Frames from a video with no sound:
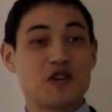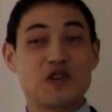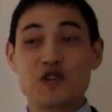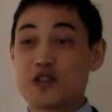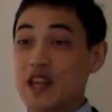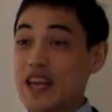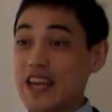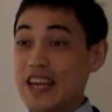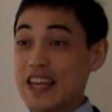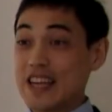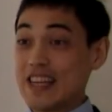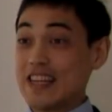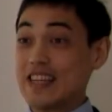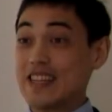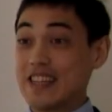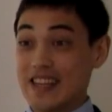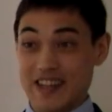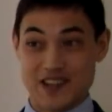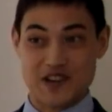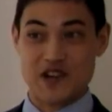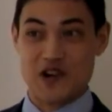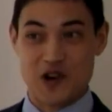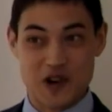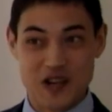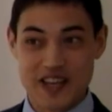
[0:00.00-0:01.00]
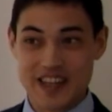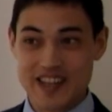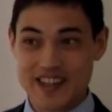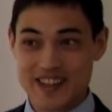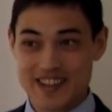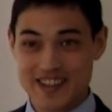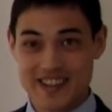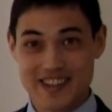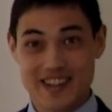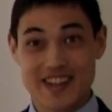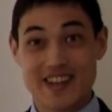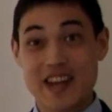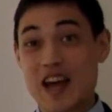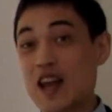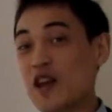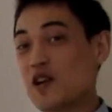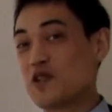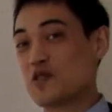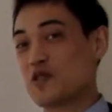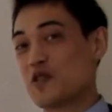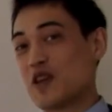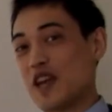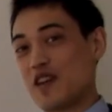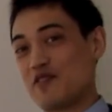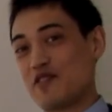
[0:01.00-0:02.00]
Good day, dear colleagues, and
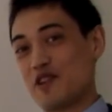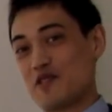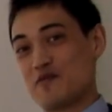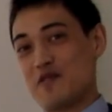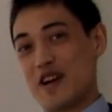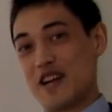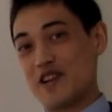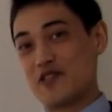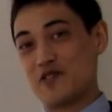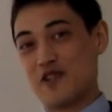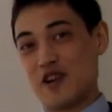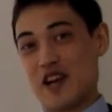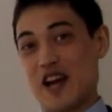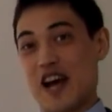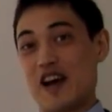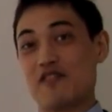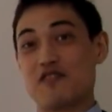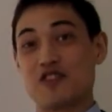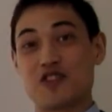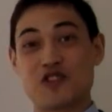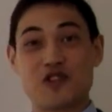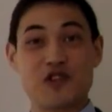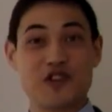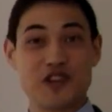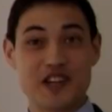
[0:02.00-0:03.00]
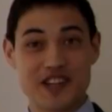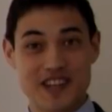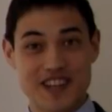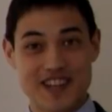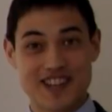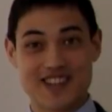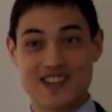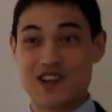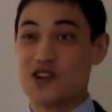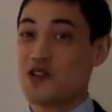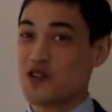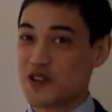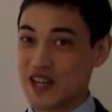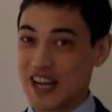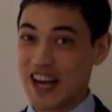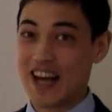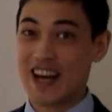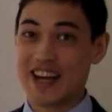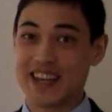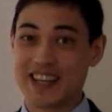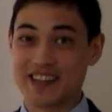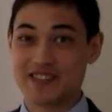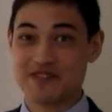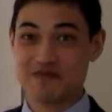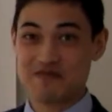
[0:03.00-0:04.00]
hello to everyone who have joined us
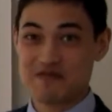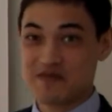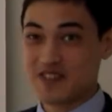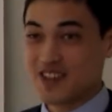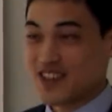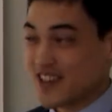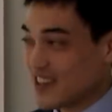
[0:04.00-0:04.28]
online.